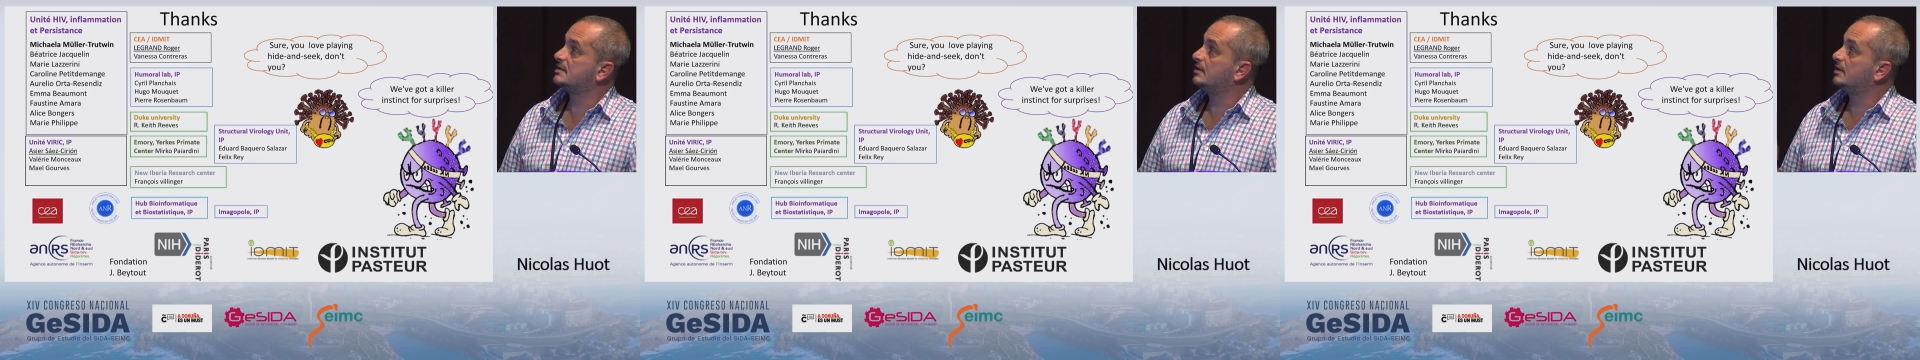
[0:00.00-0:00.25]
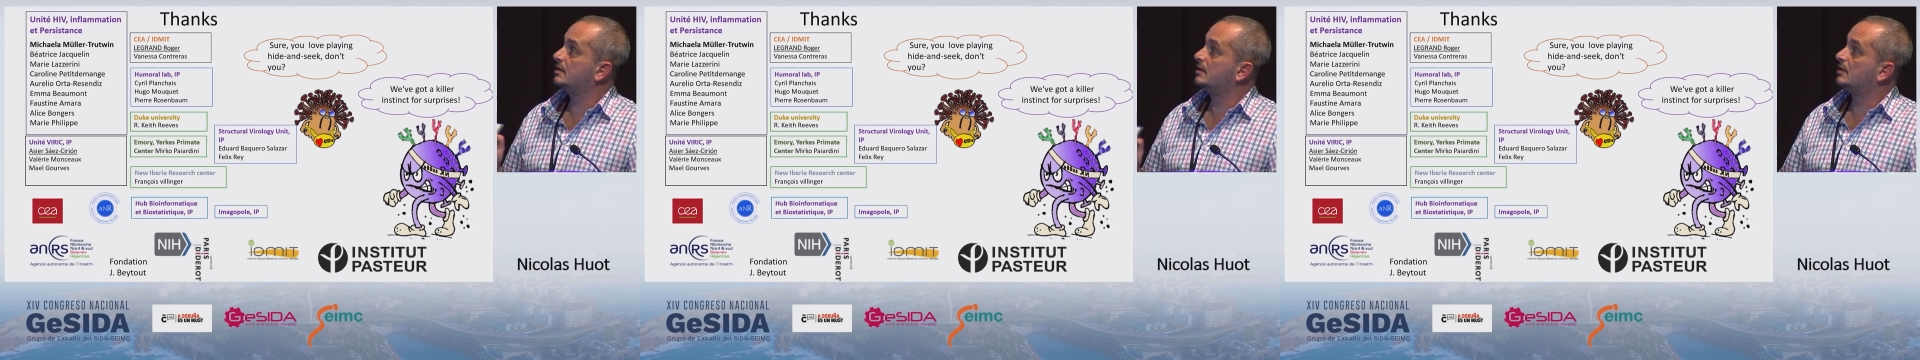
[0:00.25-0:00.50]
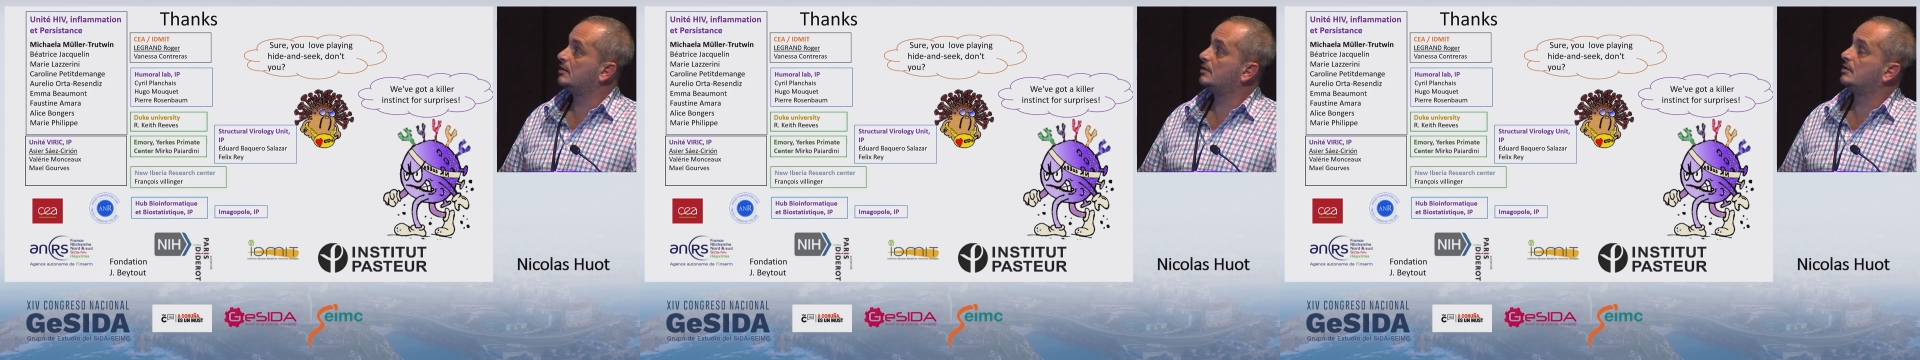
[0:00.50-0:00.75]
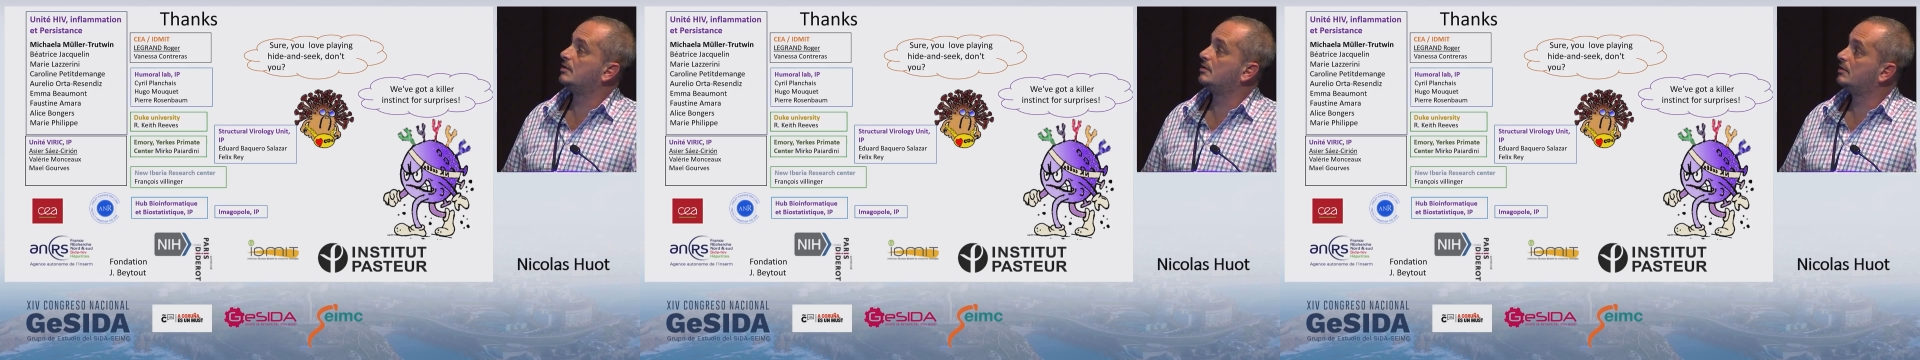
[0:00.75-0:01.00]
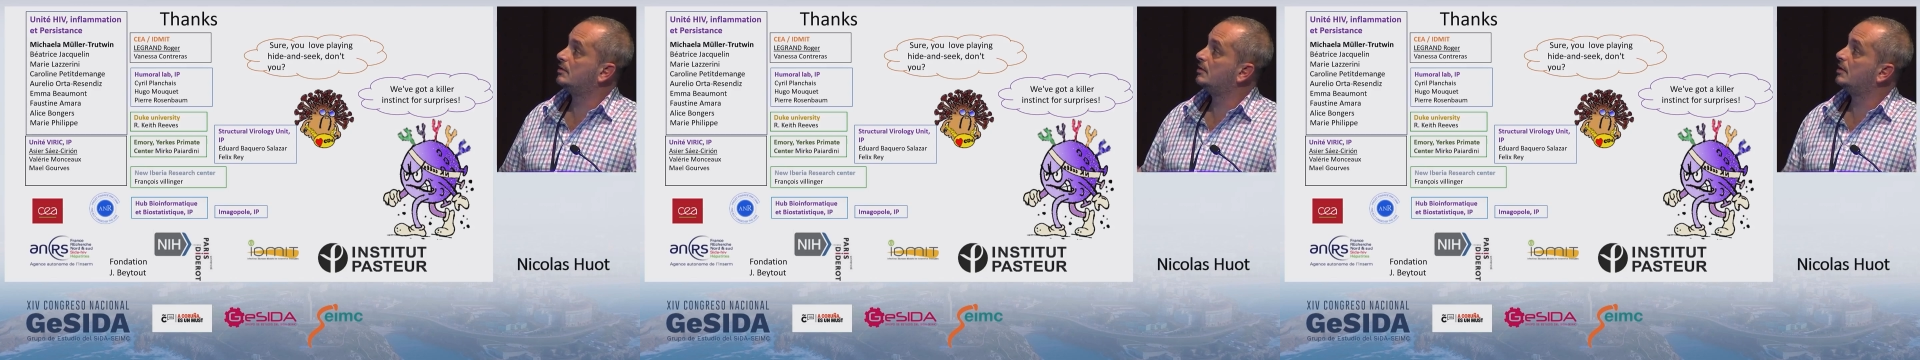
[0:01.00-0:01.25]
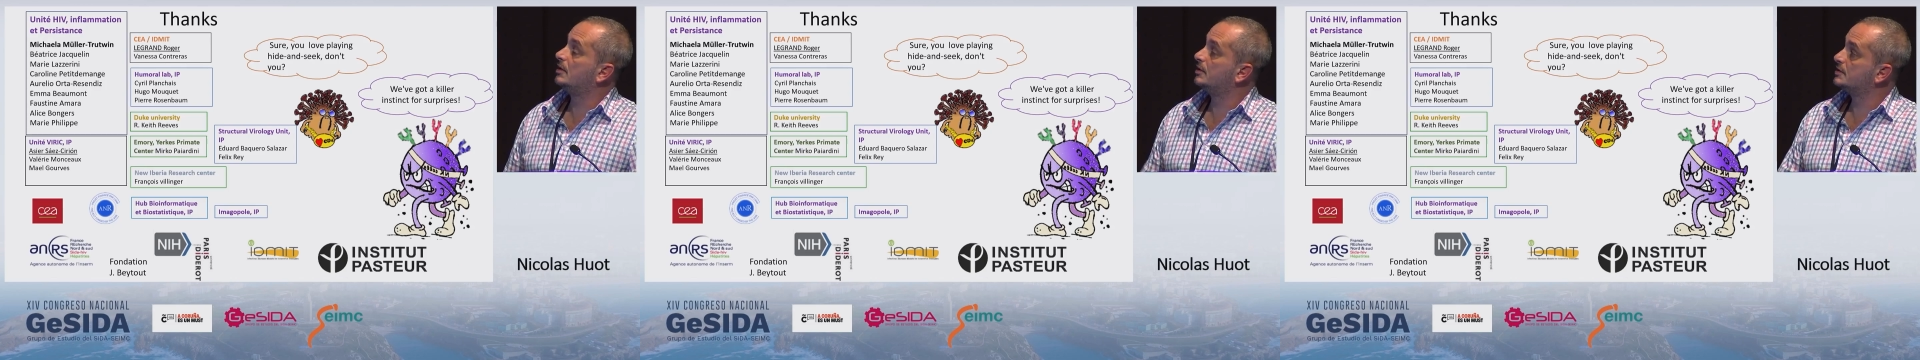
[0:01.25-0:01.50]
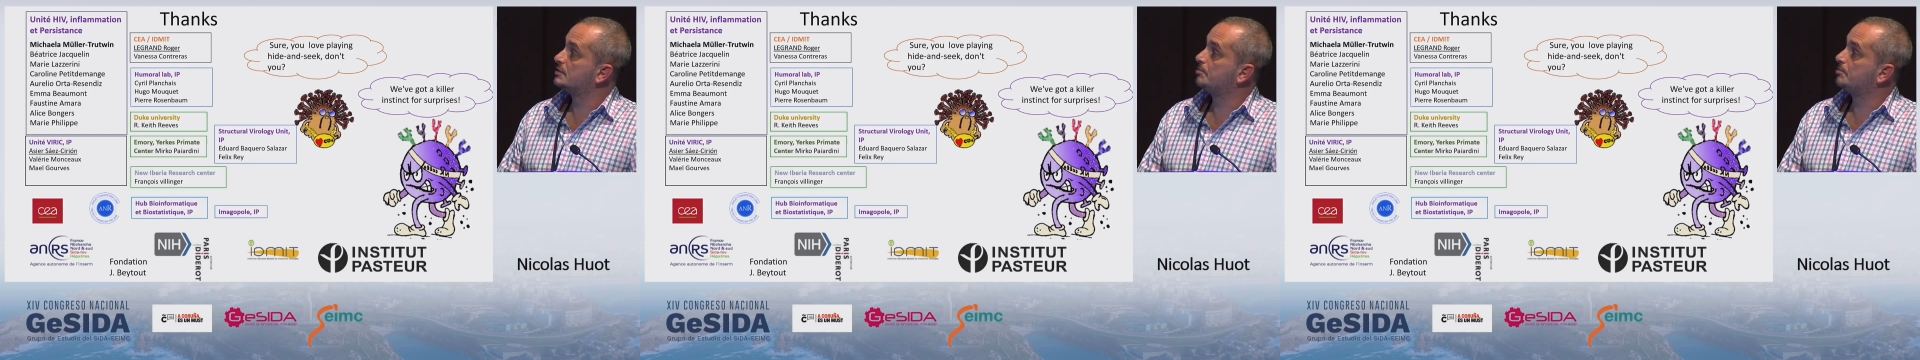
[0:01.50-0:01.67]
all the